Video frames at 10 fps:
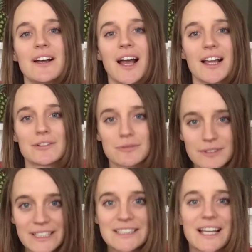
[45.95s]
and
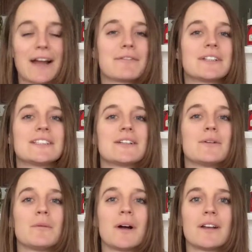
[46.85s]
read every
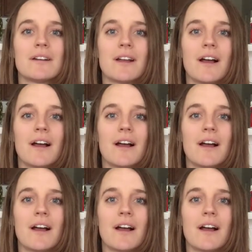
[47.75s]
single one.